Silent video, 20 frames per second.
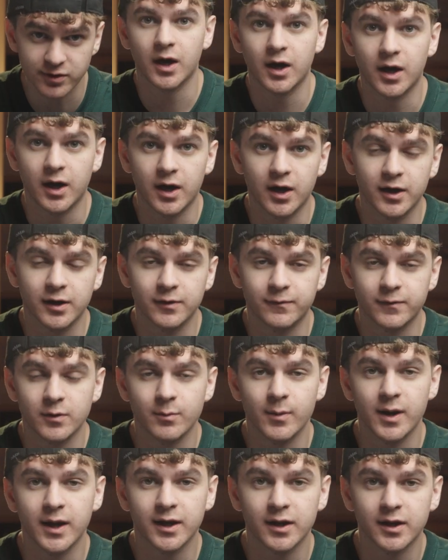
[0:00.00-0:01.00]
If you're
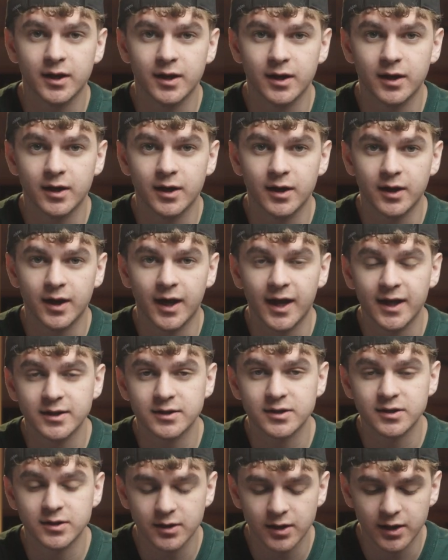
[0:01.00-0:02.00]
making
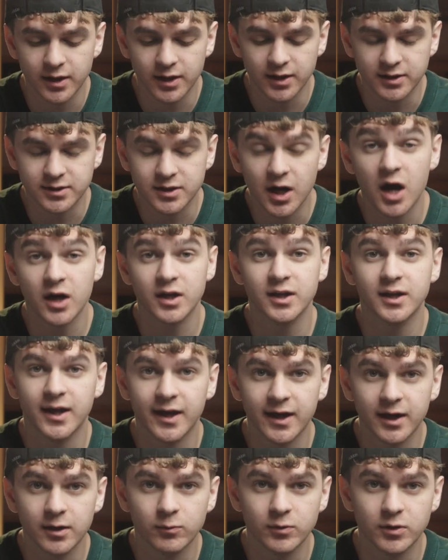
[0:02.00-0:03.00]
a talking
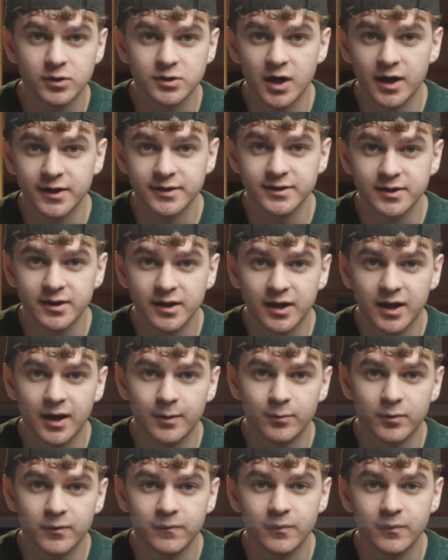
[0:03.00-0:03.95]
head where you're talking to the camera,